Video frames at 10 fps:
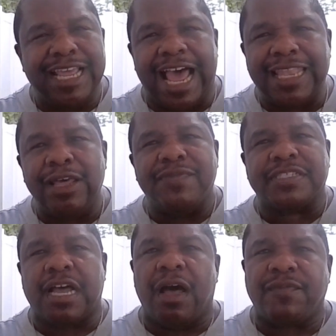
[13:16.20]
I love
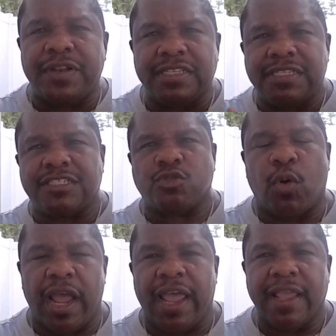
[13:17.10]
his confidence and his
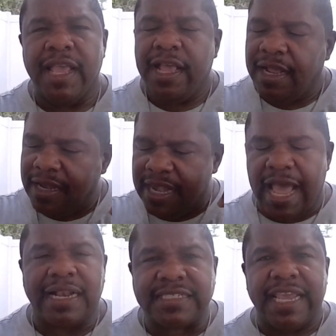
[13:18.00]
swag.
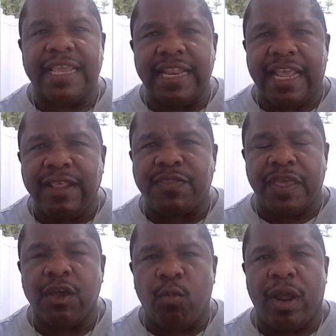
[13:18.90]
Not taking
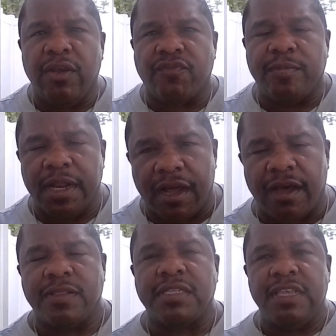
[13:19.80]
anything away from the
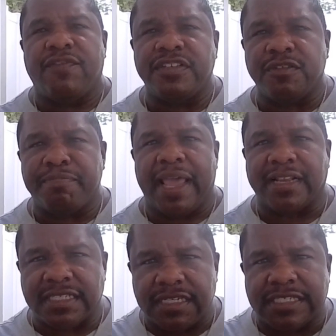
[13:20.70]
other defensive
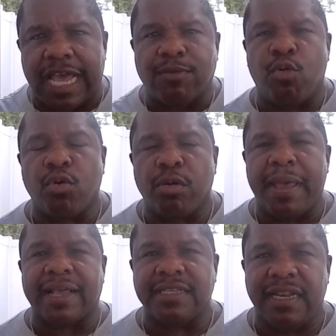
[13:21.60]
back, top
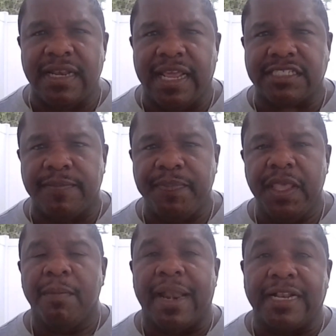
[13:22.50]
cornerbacks in the nation.
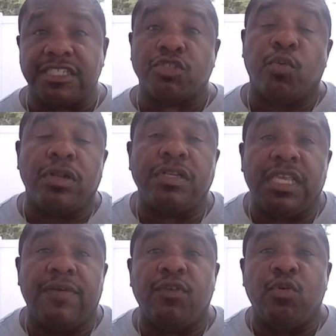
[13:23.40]
But I just wanted to
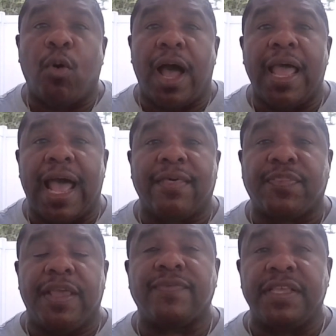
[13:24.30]
give you why I
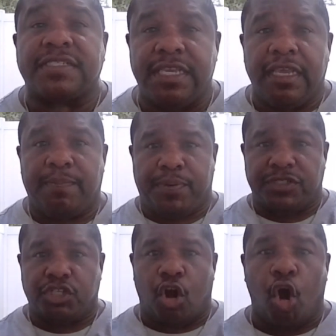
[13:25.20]
think this kid
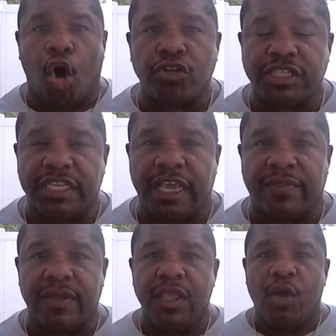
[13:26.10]
puts it all
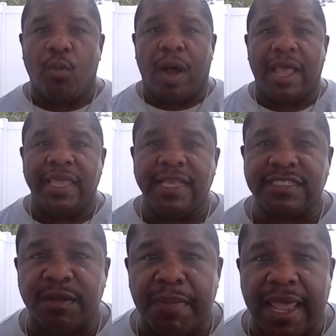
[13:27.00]
together. Why
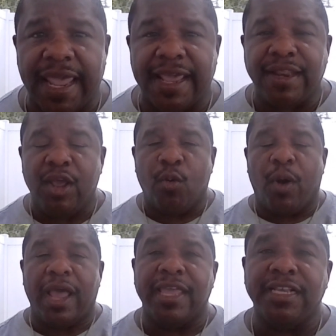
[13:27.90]
he's the man,
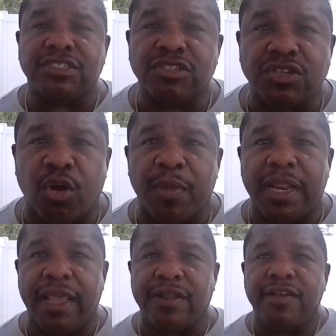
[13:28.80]
why he's the
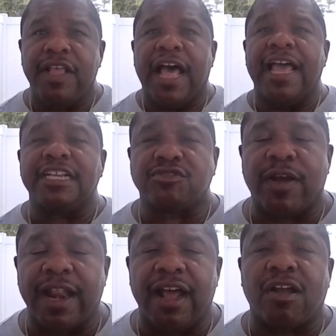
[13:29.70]
Terminator. That's
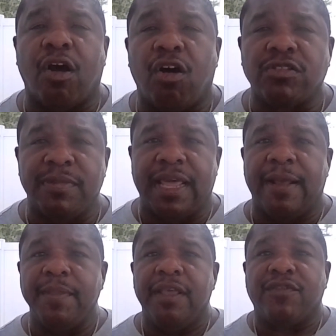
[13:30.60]
right. I called him
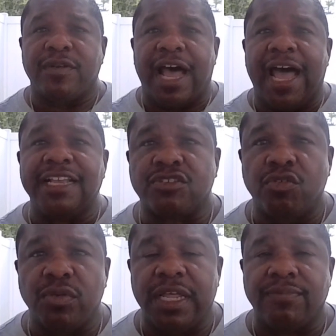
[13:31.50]
that for the high
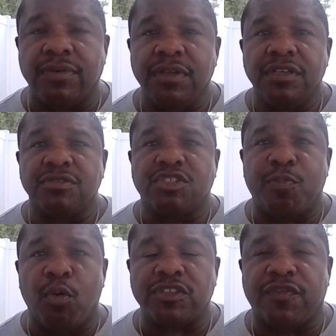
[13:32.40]
school level. So
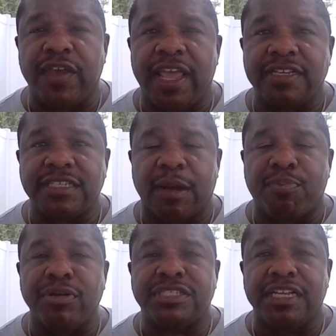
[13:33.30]
sports fans, I
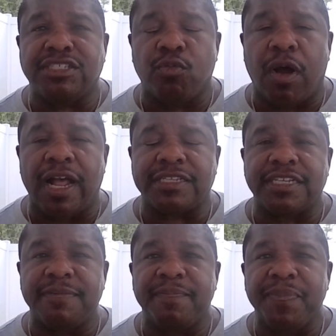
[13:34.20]
appreciate you
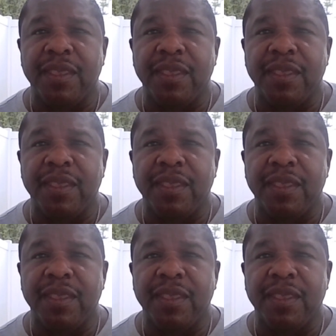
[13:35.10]
watching.